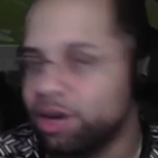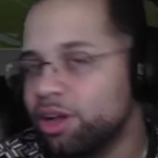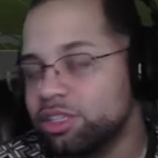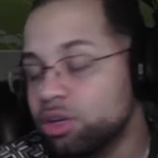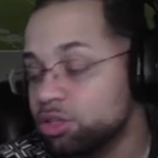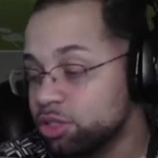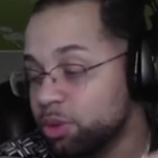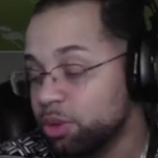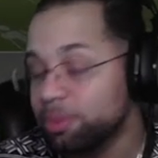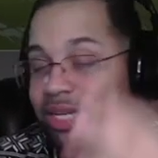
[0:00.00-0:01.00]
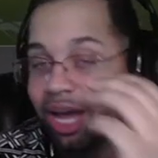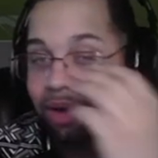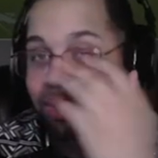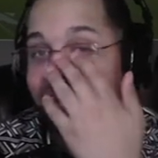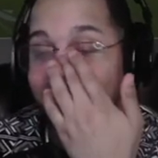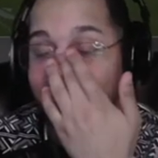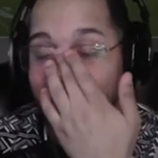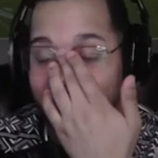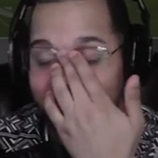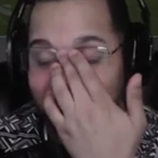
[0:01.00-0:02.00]
follow me on all socials. They will be down in
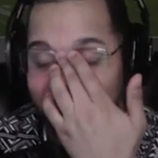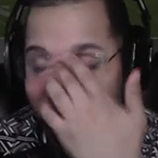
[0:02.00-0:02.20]
the